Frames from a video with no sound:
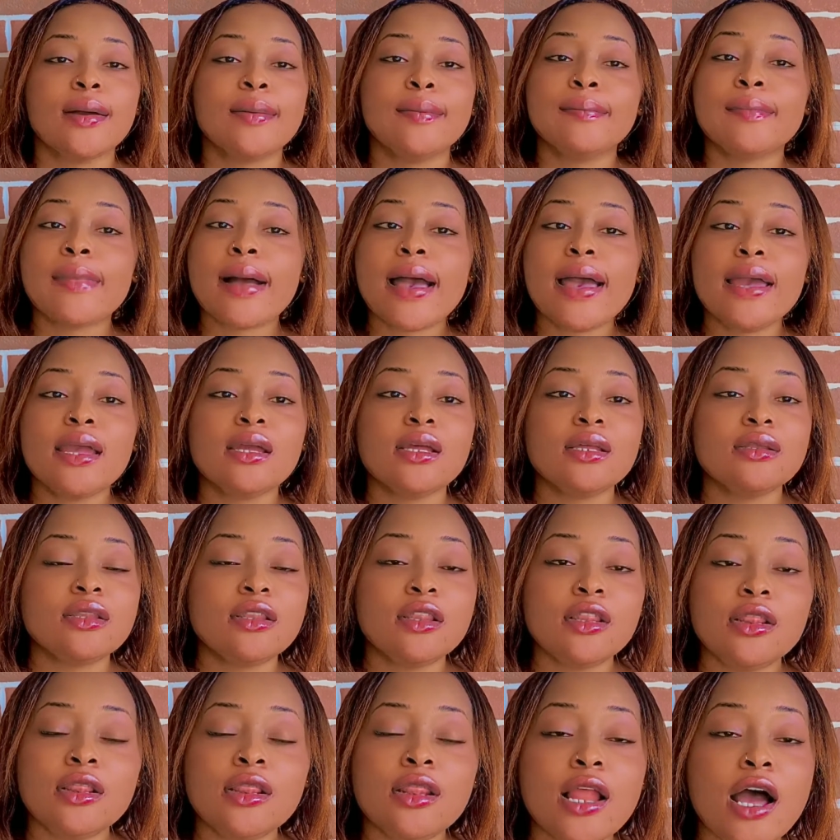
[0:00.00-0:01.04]
my
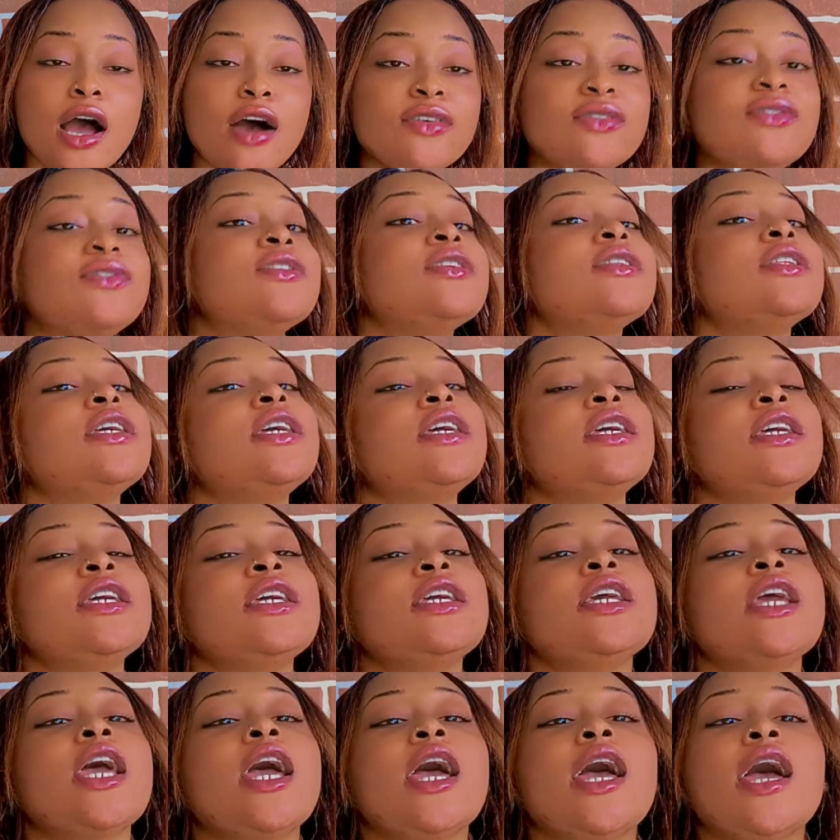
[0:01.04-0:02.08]

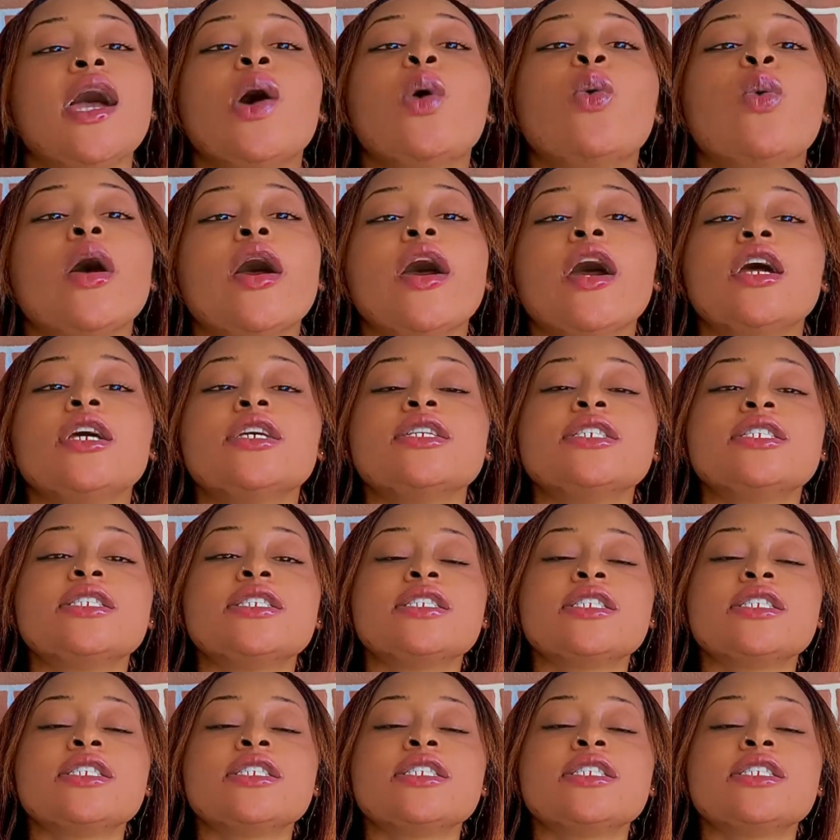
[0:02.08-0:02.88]
lovely ewe